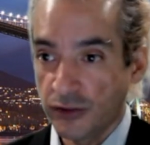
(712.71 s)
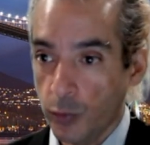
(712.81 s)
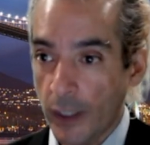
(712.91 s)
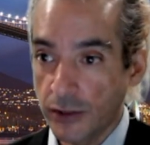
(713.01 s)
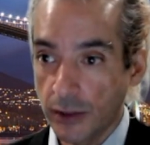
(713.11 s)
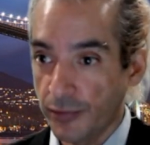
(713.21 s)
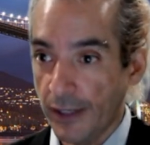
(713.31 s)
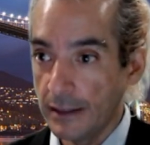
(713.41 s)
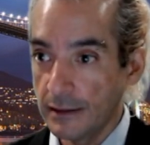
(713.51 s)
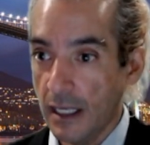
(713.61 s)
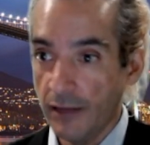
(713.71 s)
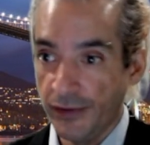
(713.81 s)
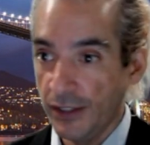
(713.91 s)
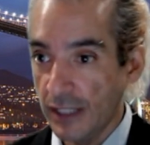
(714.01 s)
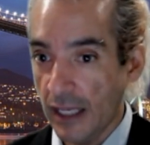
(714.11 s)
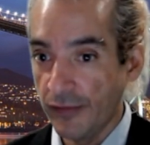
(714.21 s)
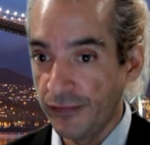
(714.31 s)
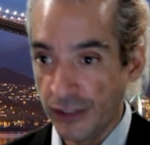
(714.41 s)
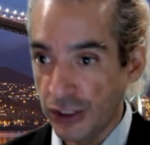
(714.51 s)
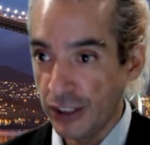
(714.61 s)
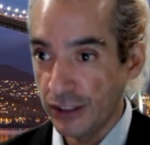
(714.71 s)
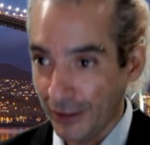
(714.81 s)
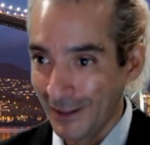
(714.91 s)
sweat your brains up and think you have a vision.